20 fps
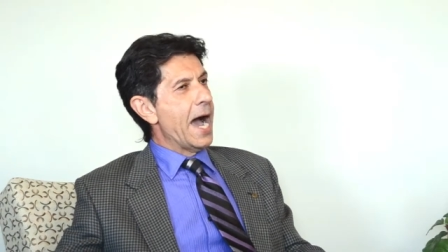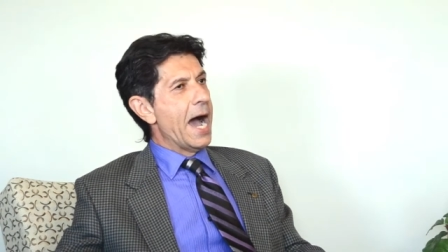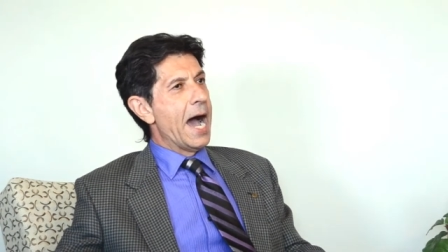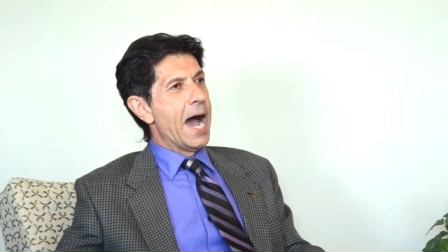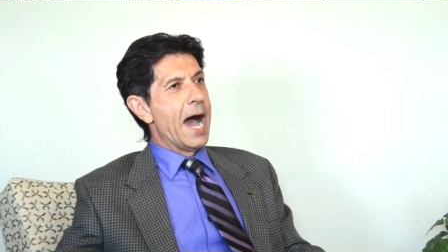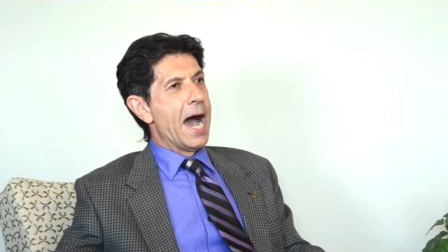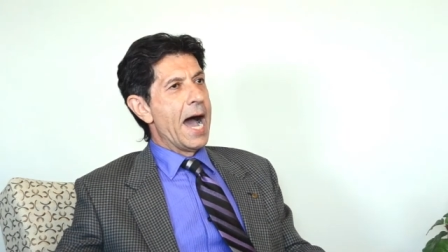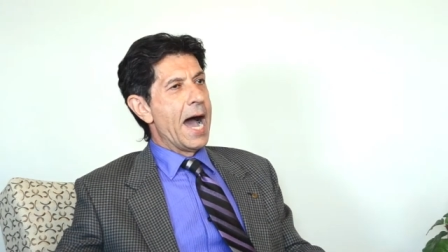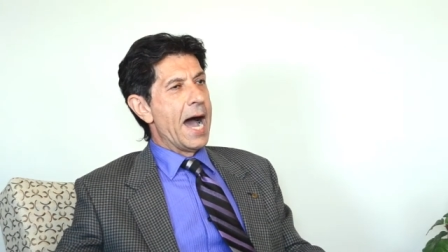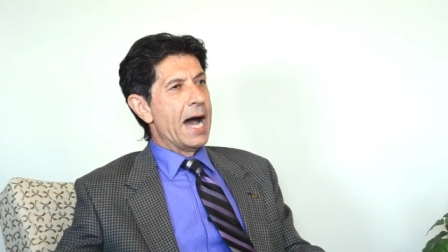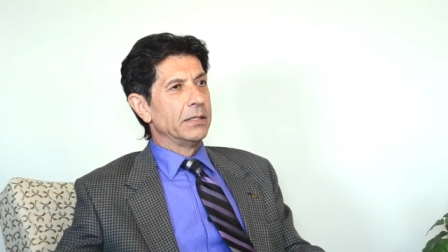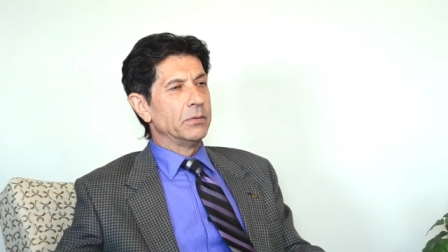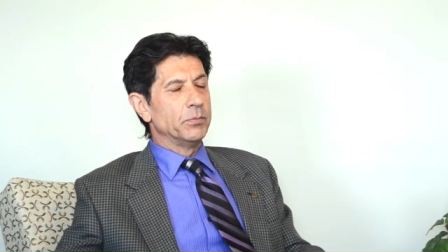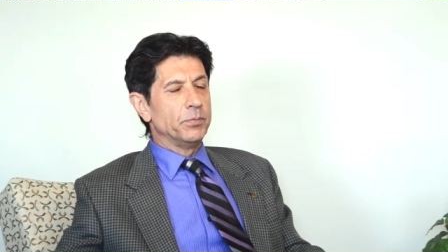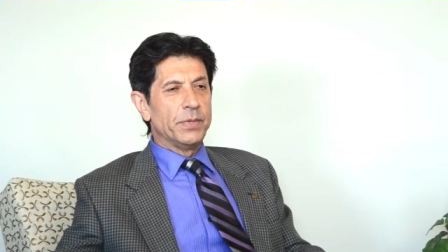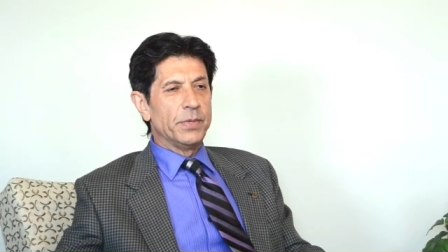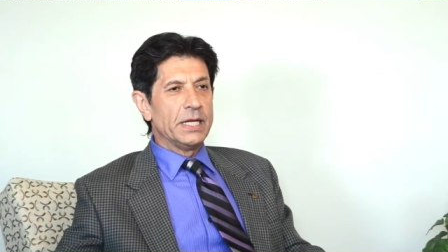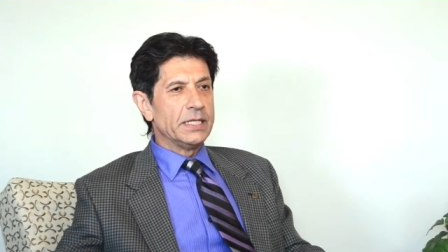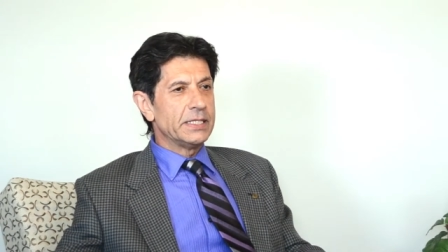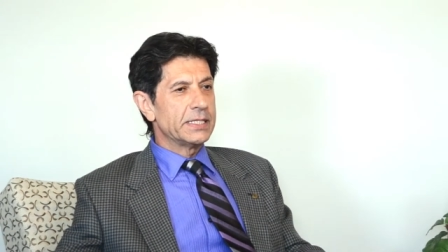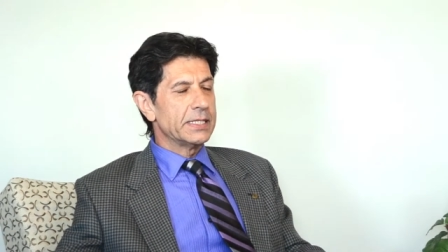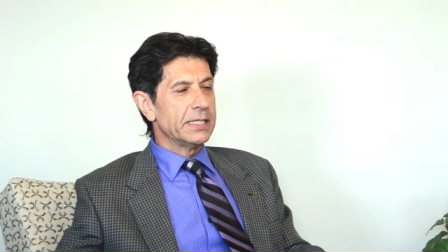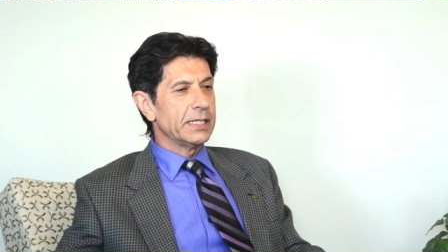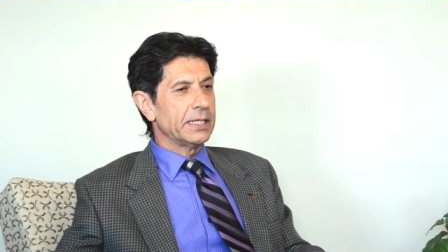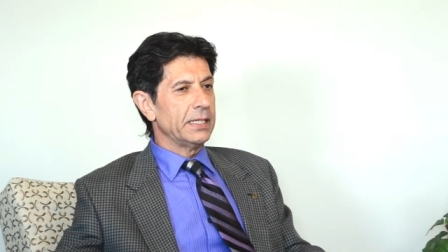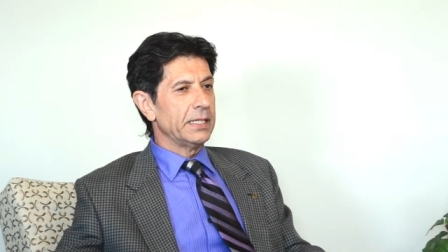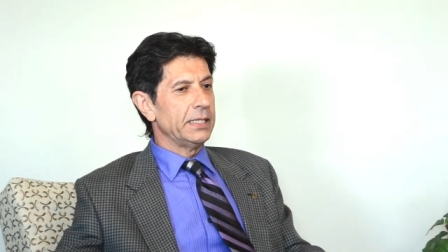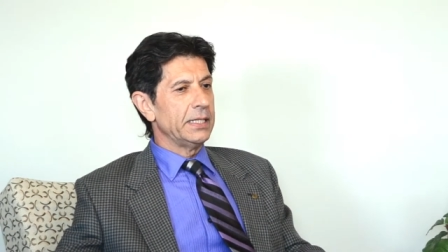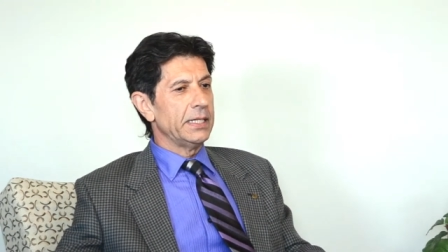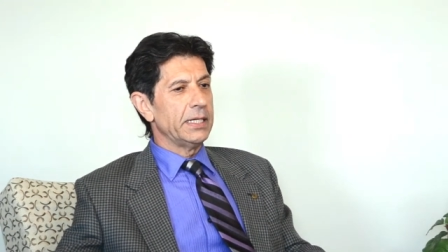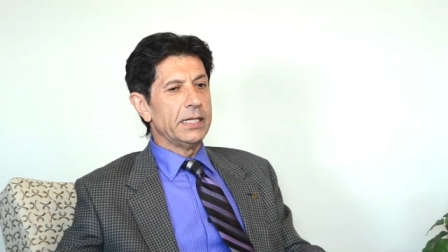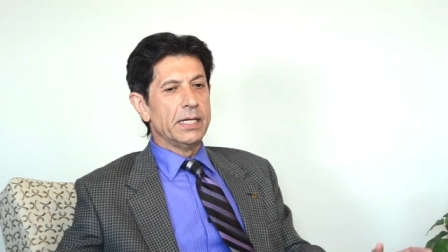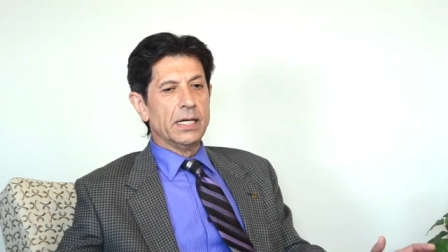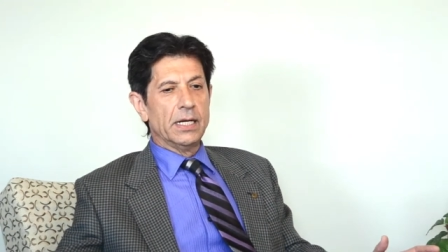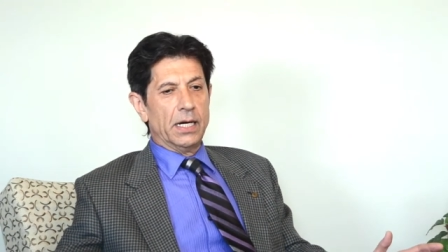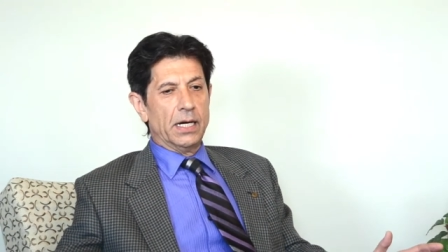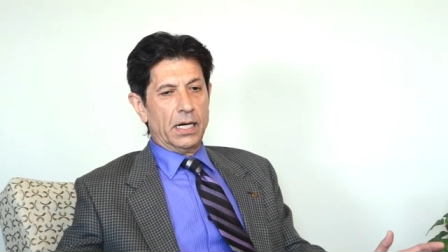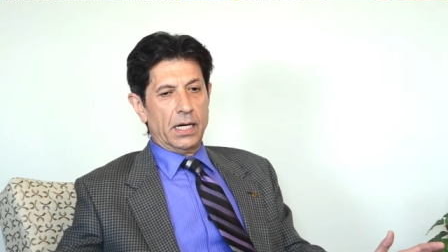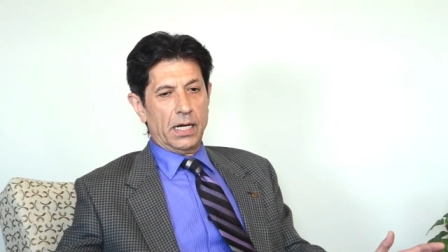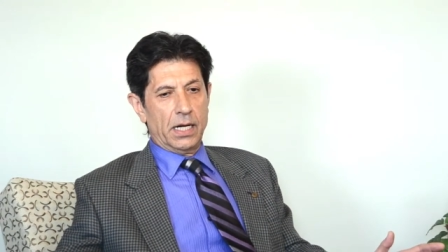and basically
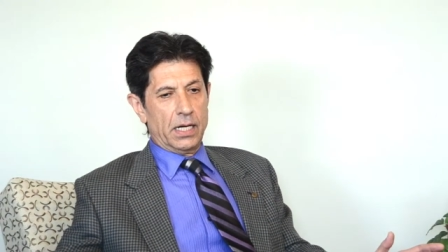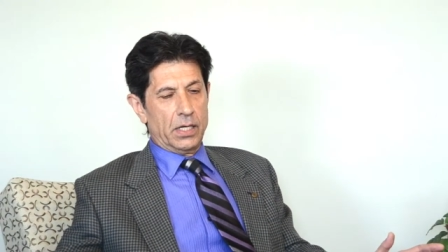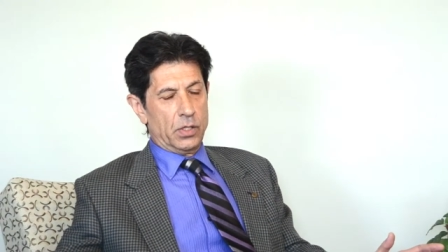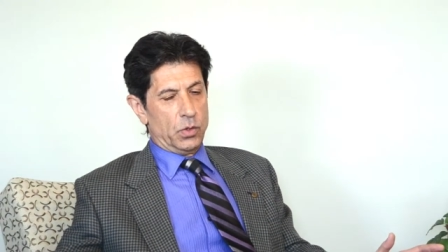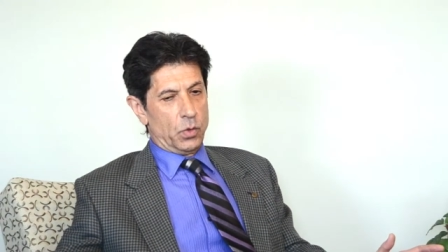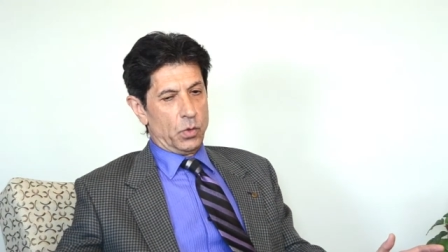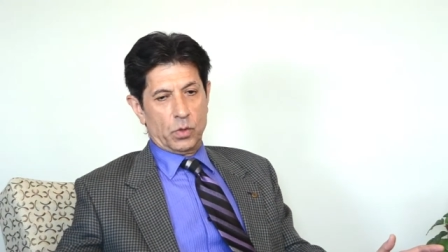uh,